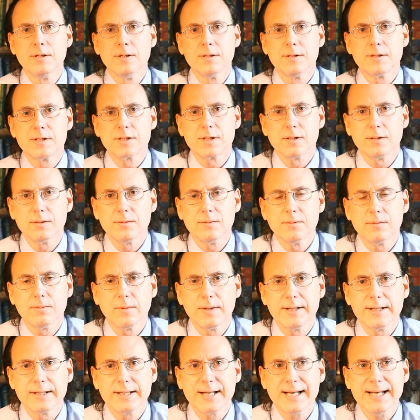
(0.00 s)
So
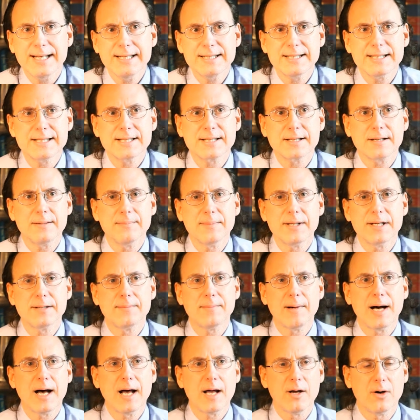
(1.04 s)
when cases come into
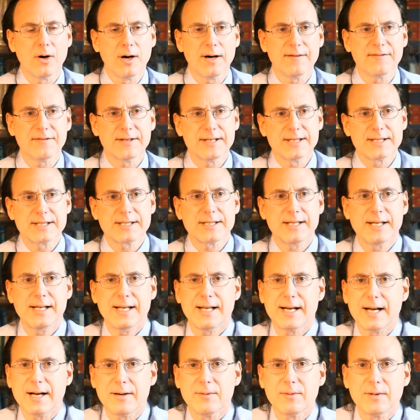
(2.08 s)
my office
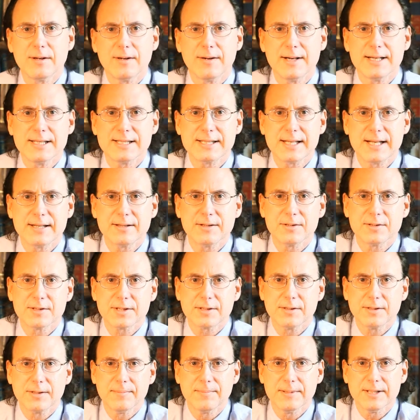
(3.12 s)
and I realize that there's
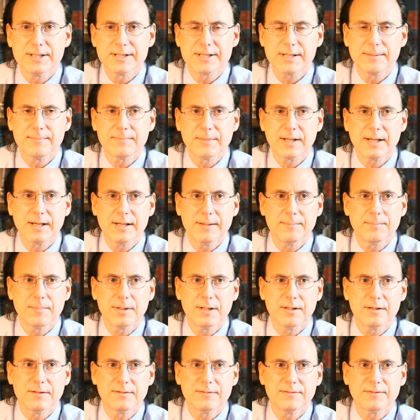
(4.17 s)
going to be some type
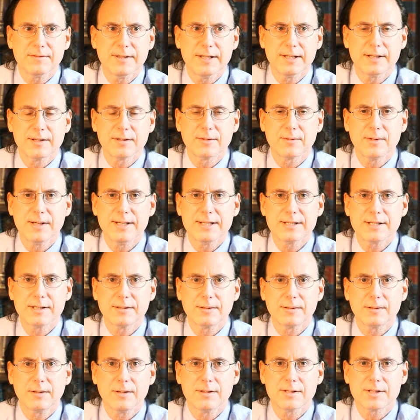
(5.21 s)
of integration
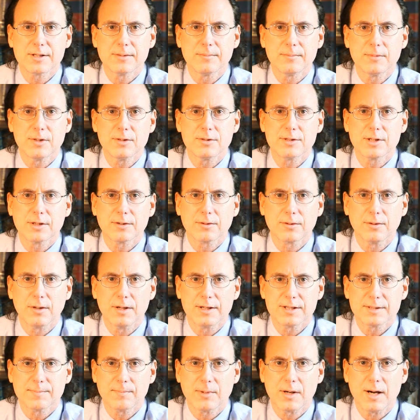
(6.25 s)
clause or merger
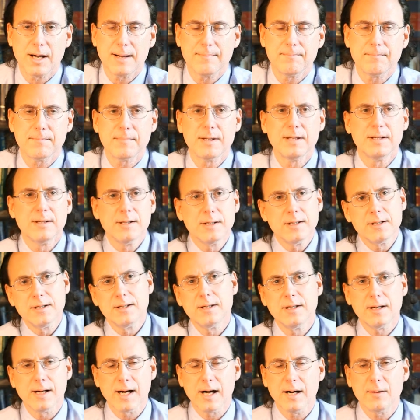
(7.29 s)
clause problem,
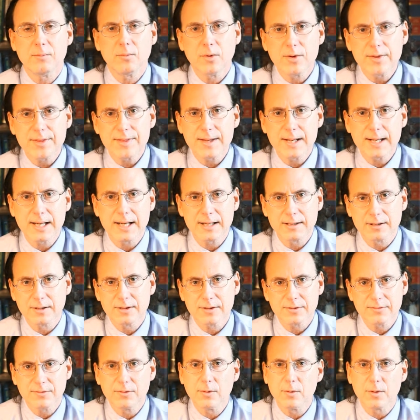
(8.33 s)
one thing I
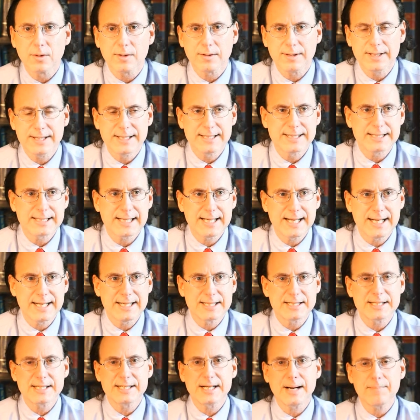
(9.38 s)
look for is a
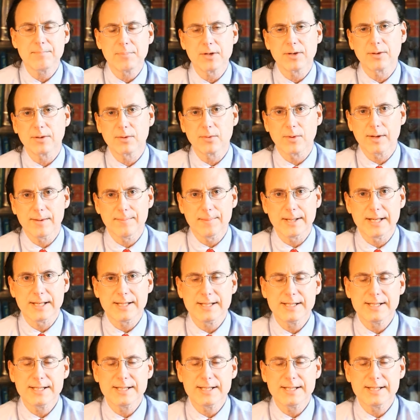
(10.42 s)
separate agreement.